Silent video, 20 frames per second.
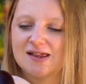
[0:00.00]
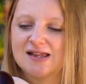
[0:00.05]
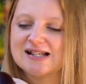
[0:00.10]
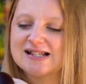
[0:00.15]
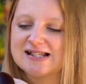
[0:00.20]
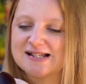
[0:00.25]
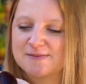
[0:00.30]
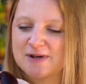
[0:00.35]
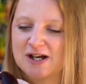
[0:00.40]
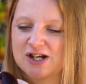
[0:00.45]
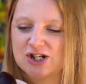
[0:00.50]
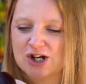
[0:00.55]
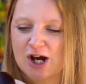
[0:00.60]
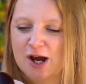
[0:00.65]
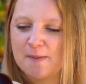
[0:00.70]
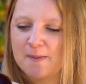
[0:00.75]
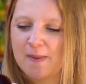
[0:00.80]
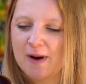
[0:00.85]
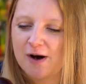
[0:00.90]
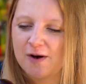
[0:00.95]
This is my
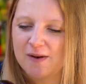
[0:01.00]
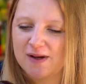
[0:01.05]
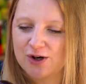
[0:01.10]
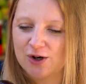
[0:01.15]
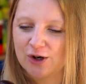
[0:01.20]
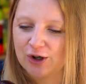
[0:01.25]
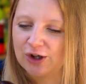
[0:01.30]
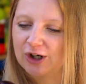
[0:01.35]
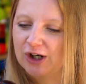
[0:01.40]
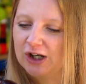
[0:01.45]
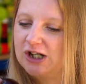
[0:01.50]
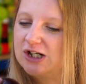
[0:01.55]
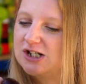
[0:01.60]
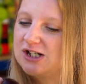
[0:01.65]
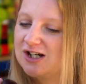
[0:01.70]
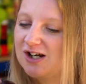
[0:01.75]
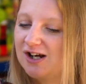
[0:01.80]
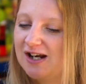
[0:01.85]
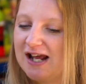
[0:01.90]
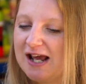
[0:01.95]
giant burrowing
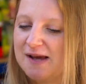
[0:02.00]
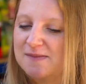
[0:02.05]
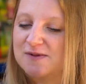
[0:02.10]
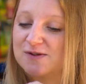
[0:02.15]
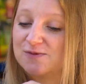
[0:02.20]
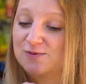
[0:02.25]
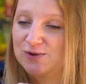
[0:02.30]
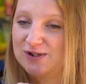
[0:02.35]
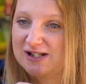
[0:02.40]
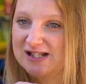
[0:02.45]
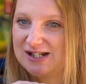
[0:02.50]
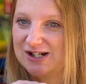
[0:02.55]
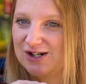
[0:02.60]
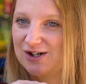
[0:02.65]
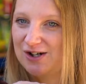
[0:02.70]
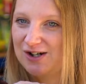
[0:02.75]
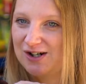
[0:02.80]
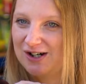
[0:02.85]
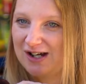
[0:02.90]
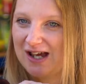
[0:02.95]
cockroach. Her name's
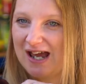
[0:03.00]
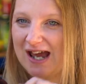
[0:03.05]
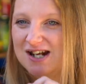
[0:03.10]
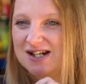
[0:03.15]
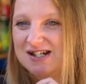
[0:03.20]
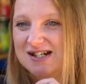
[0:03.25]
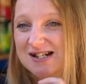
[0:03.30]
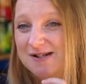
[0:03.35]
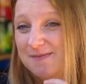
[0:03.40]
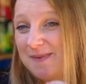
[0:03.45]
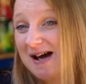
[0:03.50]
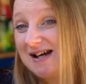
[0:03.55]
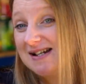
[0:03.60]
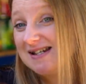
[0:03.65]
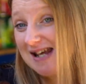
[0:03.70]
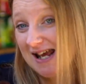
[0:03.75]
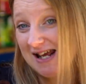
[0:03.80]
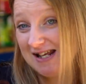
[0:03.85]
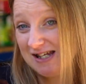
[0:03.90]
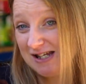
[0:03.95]
Woodstock and she's
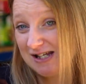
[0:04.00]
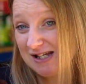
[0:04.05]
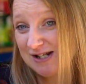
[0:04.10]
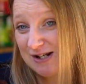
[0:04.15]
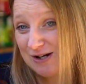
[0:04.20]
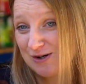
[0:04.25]
about 10 years